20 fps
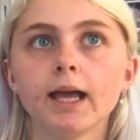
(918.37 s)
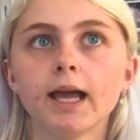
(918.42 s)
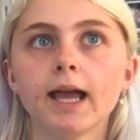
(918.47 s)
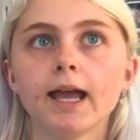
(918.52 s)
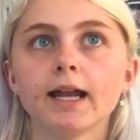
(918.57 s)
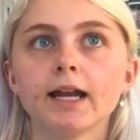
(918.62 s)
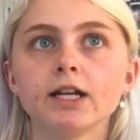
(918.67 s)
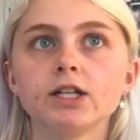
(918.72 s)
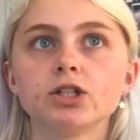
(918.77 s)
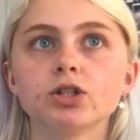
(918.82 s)

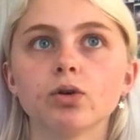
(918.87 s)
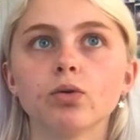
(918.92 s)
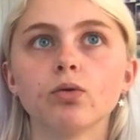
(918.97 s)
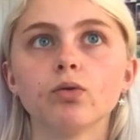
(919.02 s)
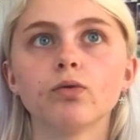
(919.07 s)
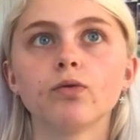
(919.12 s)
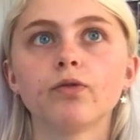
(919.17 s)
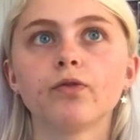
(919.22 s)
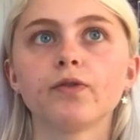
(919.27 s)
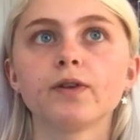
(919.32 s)
And I
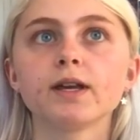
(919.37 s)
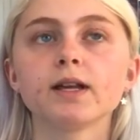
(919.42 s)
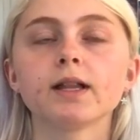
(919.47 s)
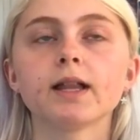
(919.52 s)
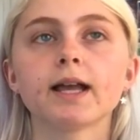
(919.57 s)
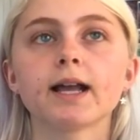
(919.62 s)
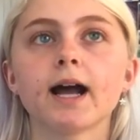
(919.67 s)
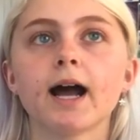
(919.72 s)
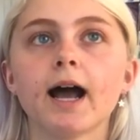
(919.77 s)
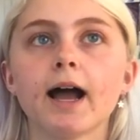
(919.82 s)
don't feel
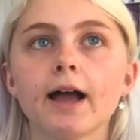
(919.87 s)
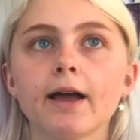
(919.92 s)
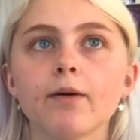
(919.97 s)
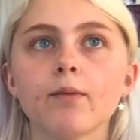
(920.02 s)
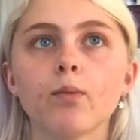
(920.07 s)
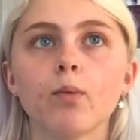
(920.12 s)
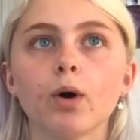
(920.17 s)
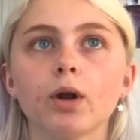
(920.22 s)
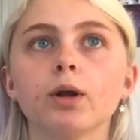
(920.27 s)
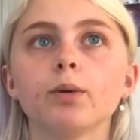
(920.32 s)
like I
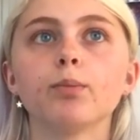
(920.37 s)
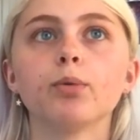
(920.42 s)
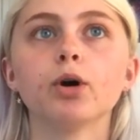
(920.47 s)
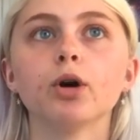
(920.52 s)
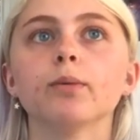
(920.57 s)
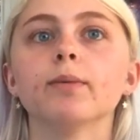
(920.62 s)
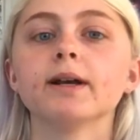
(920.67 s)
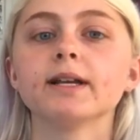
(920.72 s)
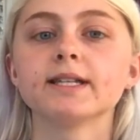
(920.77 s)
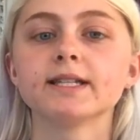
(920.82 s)
want to
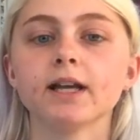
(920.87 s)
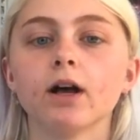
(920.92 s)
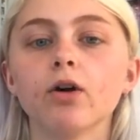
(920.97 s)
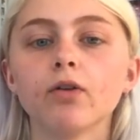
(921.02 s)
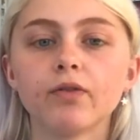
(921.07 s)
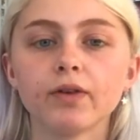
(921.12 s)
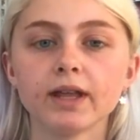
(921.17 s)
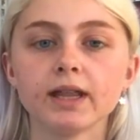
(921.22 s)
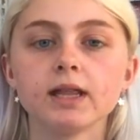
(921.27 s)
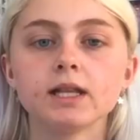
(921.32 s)
put
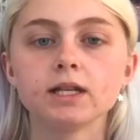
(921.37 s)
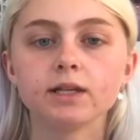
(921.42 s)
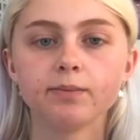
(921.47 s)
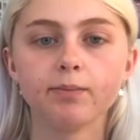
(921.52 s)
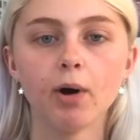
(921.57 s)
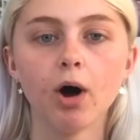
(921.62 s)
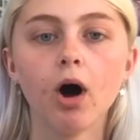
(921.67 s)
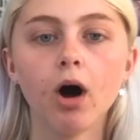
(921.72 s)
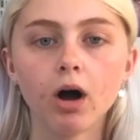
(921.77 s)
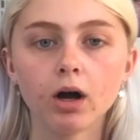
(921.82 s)
myself in this
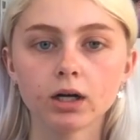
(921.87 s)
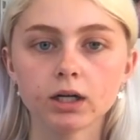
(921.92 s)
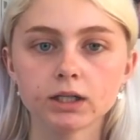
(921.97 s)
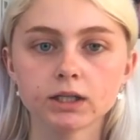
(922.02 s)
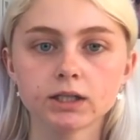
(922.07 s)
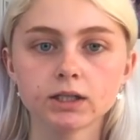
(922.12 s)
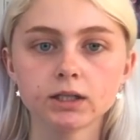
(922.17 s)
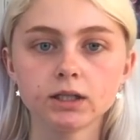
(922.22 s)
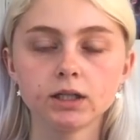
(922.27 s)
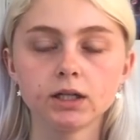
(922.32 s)

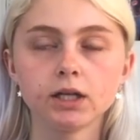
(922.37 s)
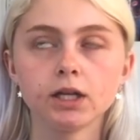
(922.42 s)
box,